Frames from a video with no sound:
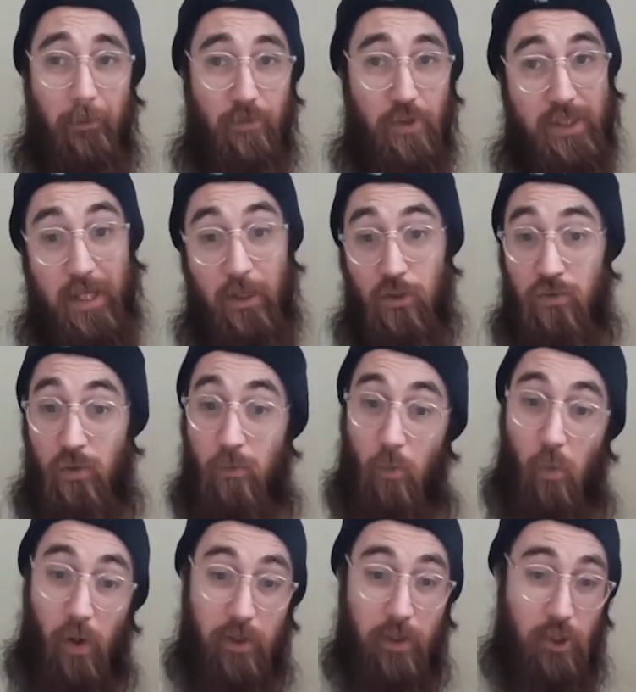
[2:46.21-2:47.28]
Scales from
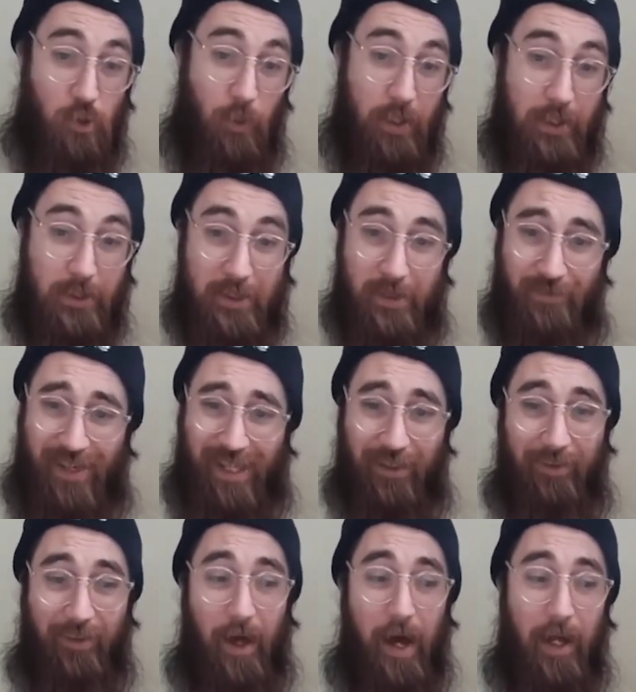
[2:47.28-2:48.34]
1 to 20 to give it a
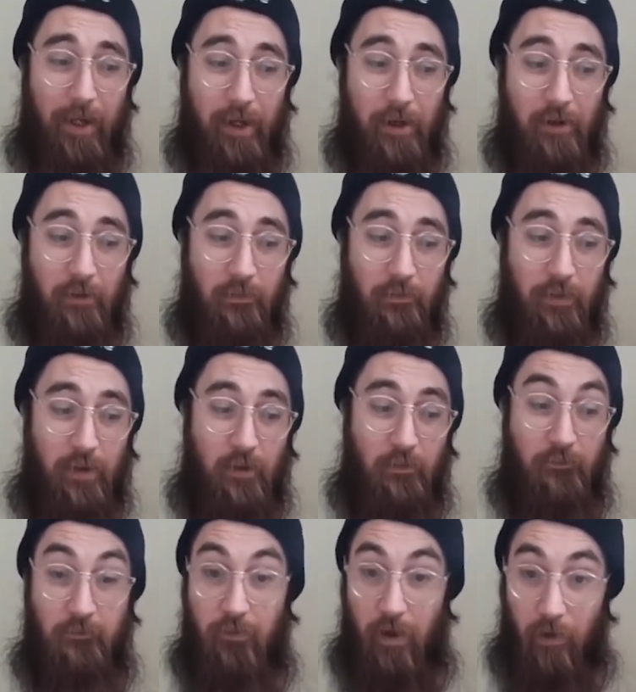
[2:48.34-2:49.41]
lot of
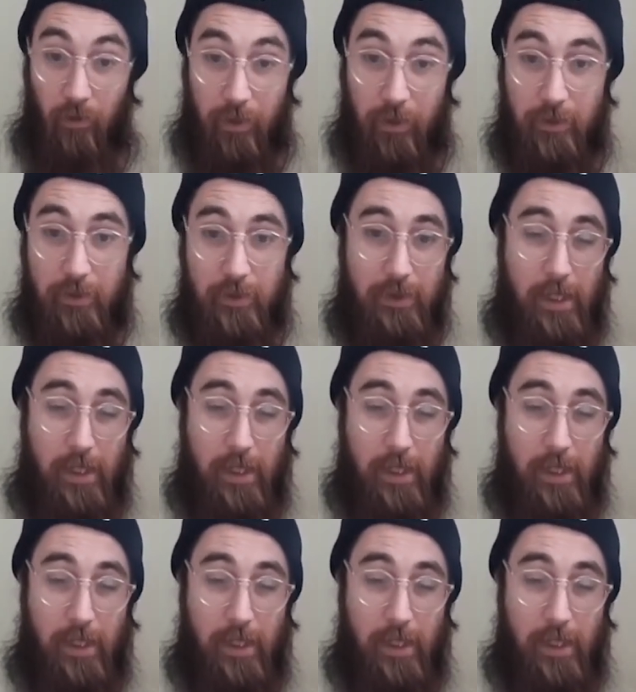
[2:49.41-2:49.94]
variance.